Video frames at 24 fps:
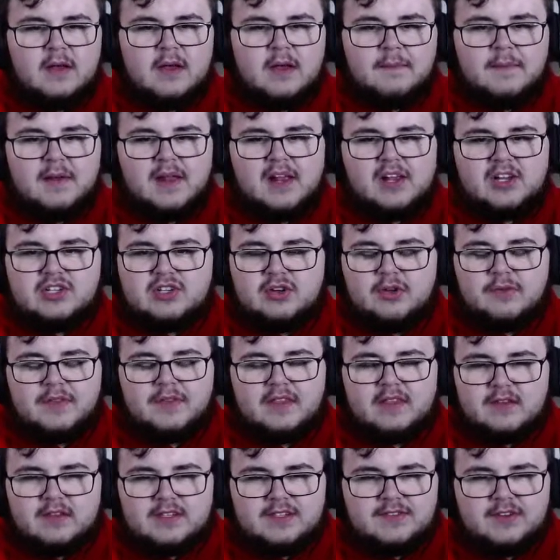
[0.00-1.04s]
but I just don't think
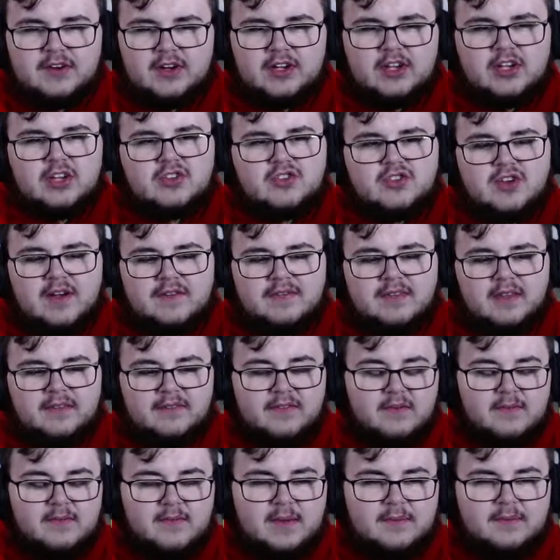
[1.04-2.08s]
that was a very good draft that
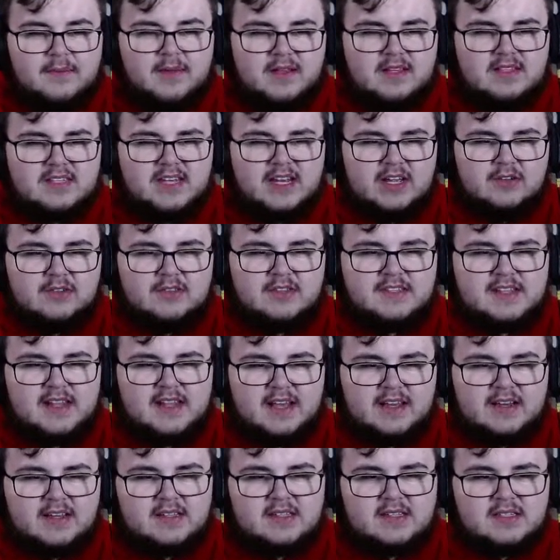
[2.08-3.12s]
fit my playstyle in the
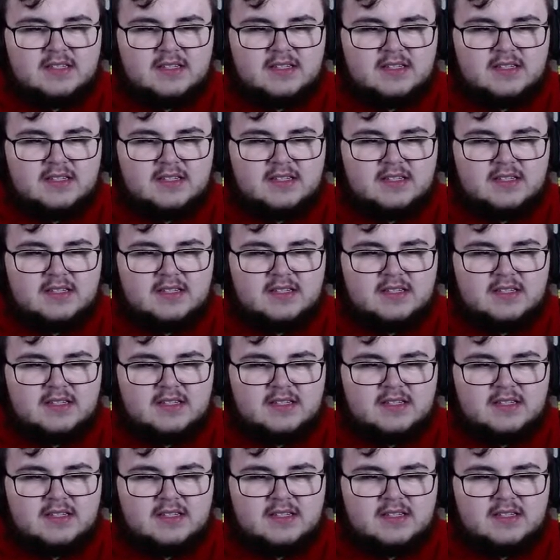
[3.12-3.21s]
slightest,